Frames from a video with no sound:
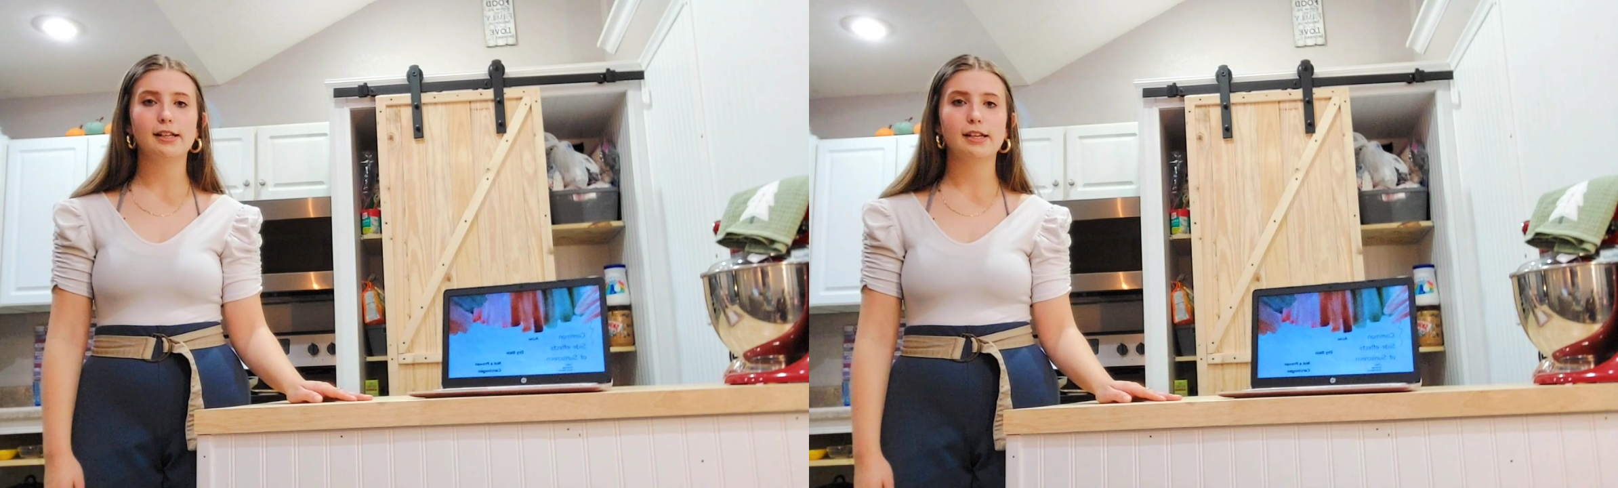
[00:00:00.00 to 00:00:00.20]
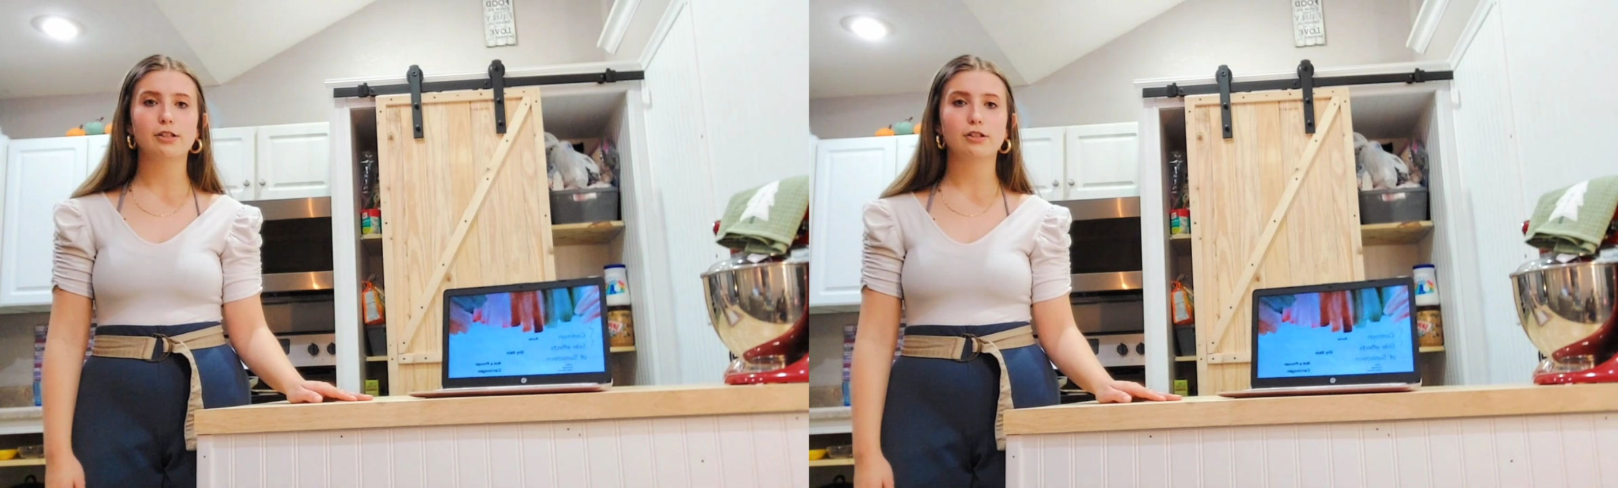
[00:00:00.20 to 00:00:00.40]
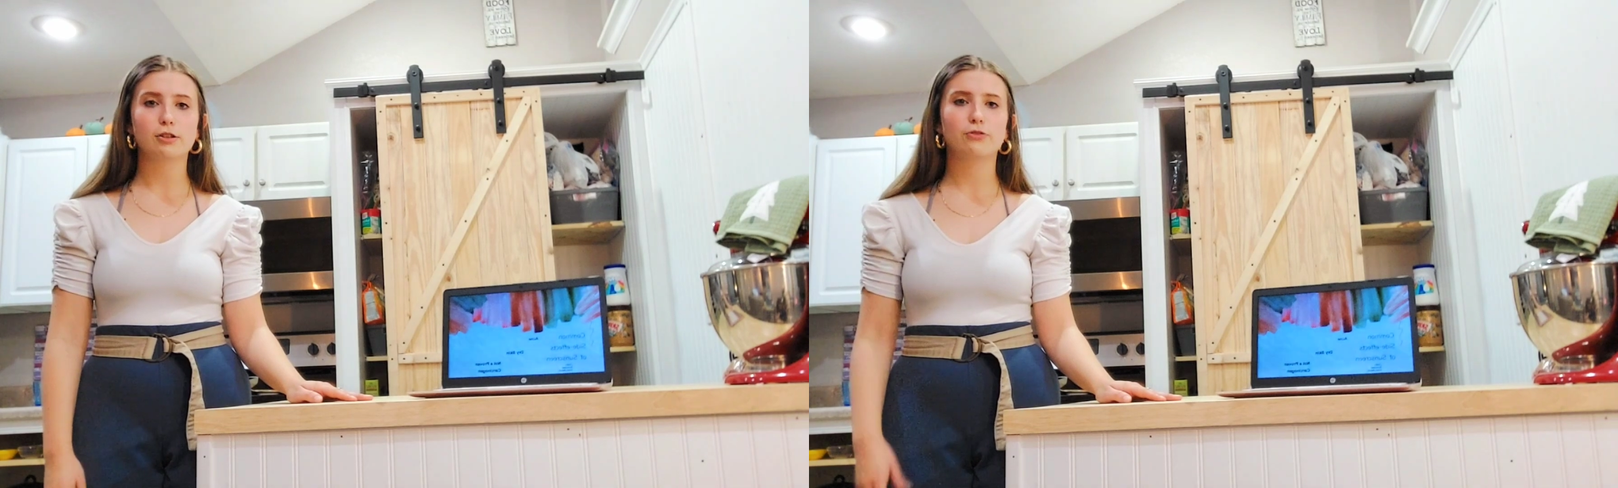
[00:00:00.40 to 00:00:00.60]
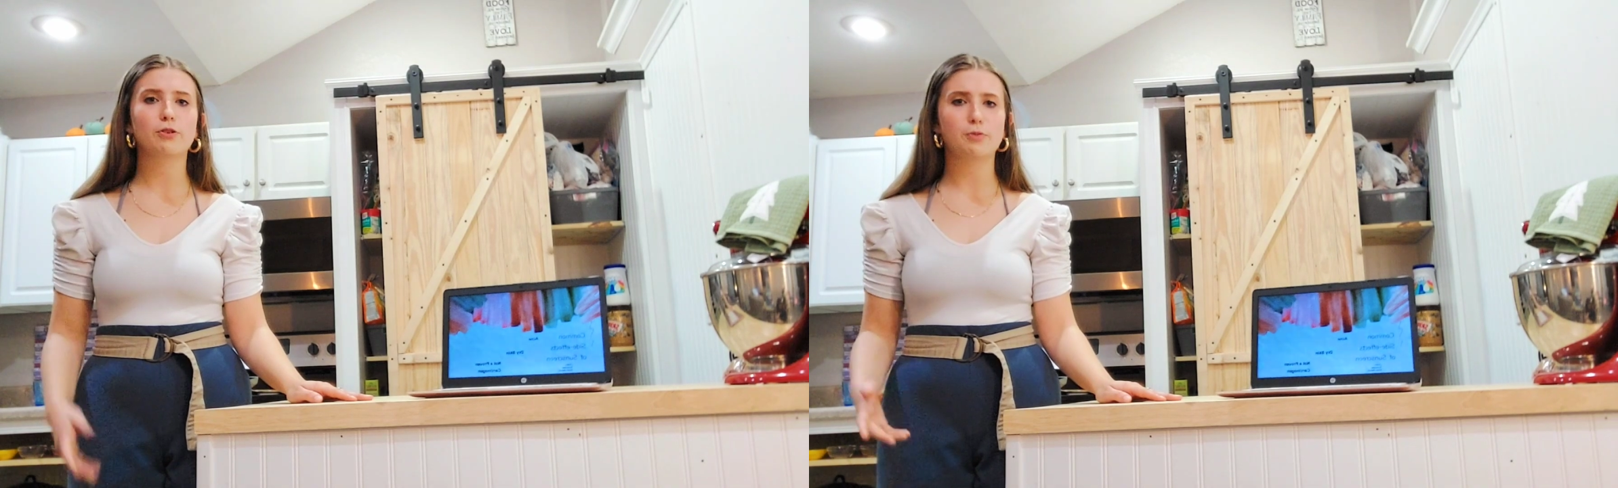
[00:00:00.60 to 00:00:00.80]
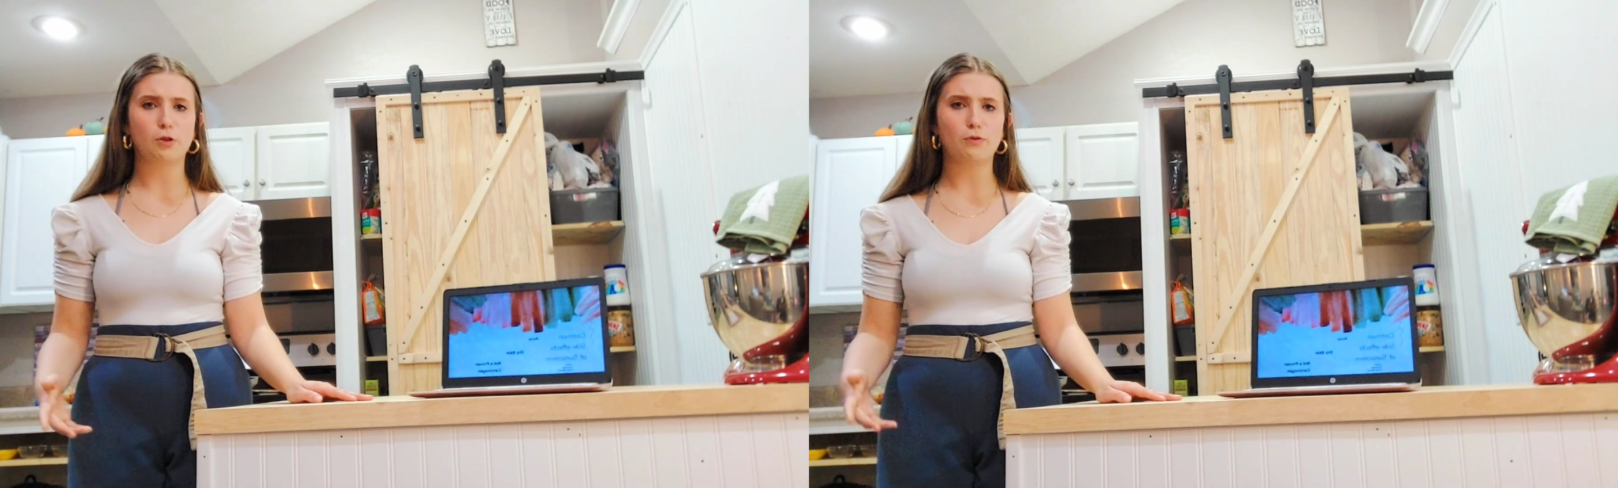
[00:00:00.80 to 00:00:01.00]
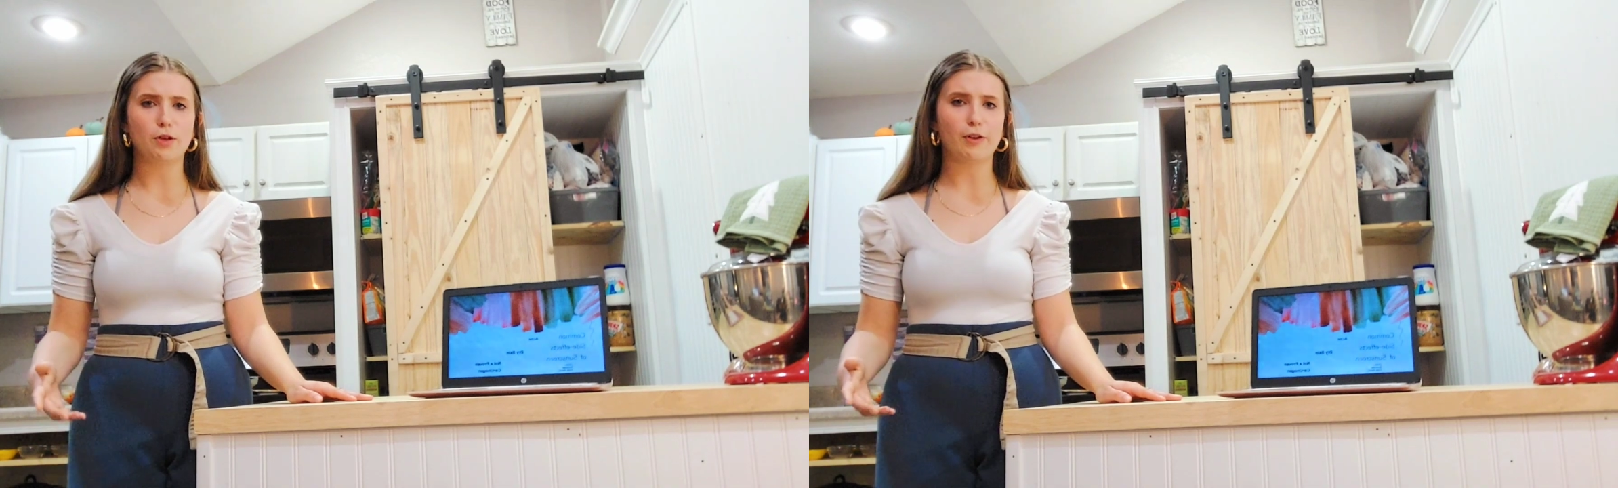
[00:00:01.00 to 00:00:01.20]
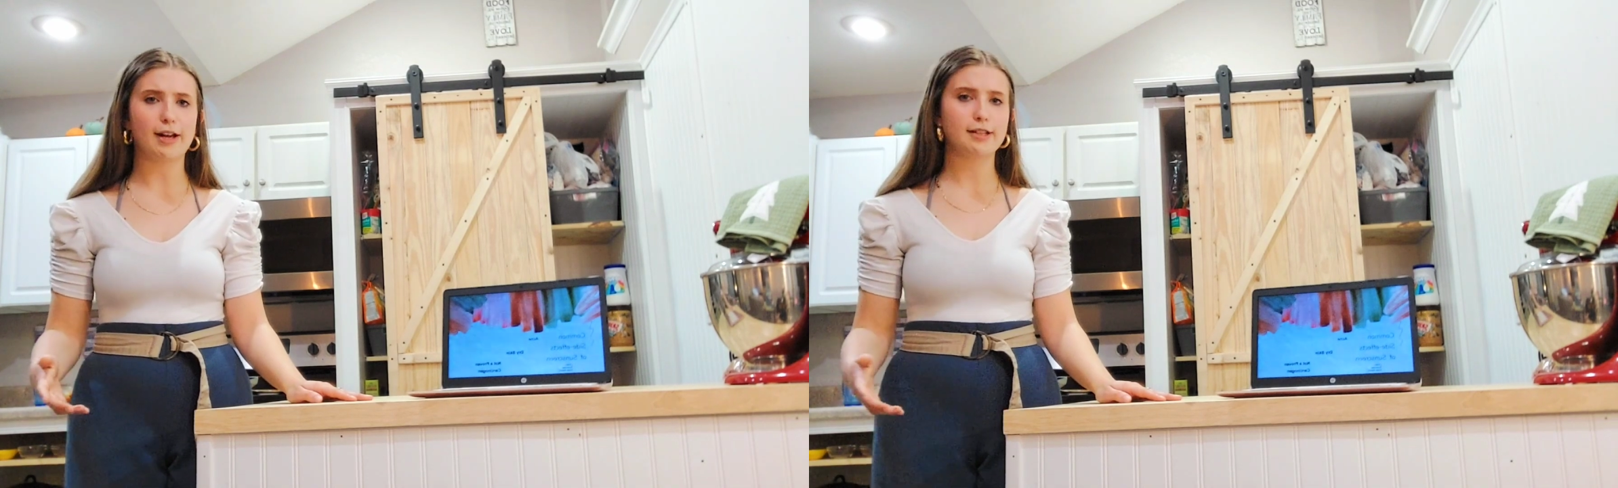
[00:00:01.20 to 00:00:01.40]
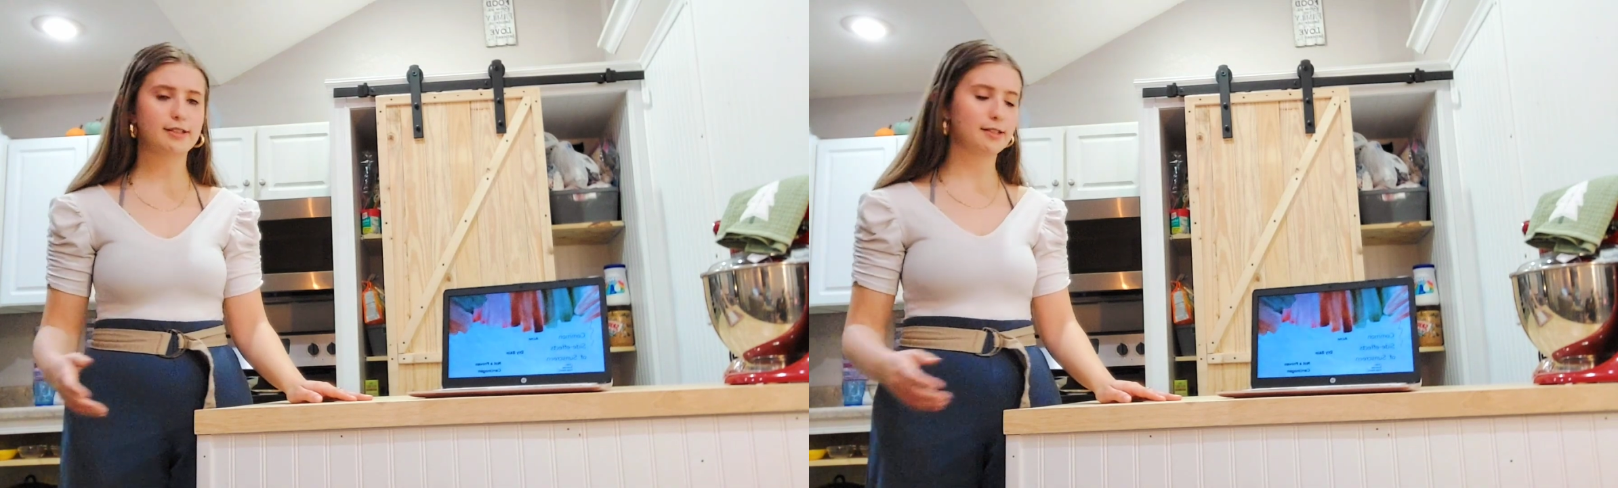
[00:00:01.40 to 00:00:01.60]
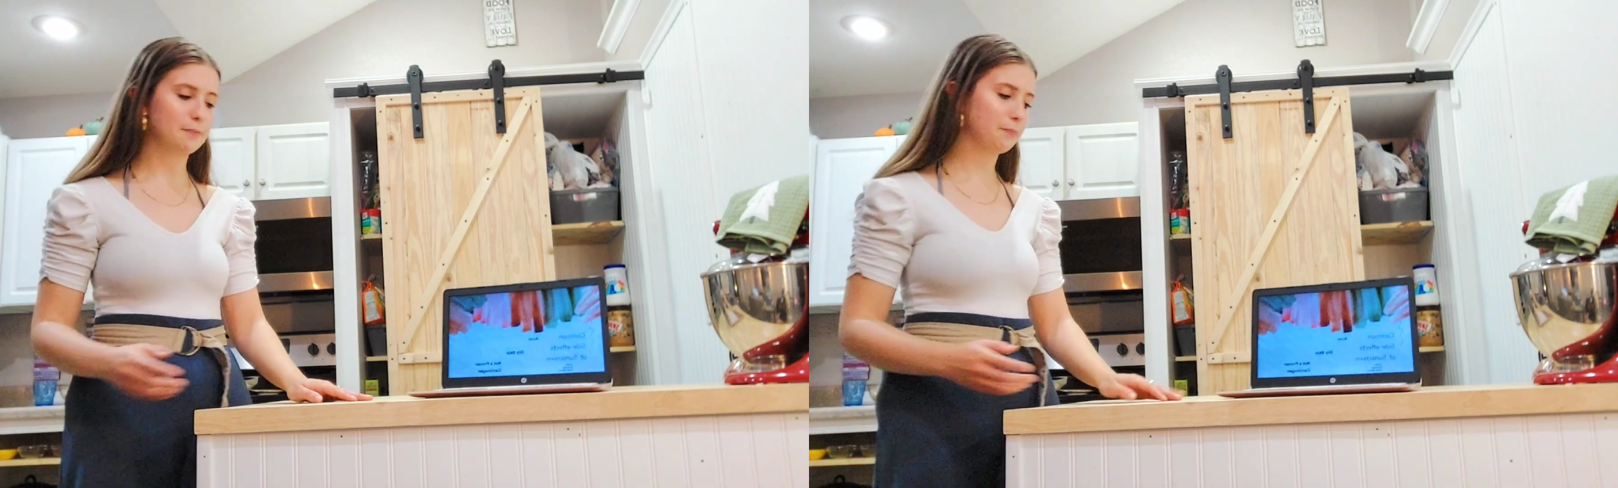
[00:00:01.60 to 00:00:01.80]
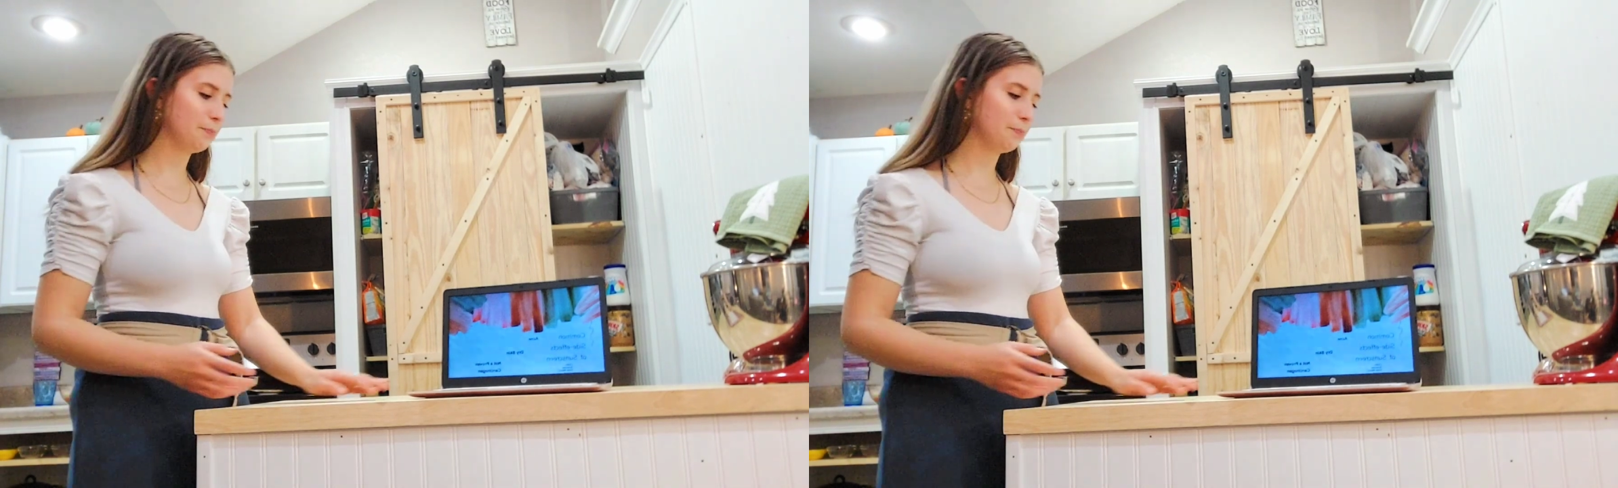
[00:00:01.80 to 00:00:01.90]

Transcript: cancer from UV rays.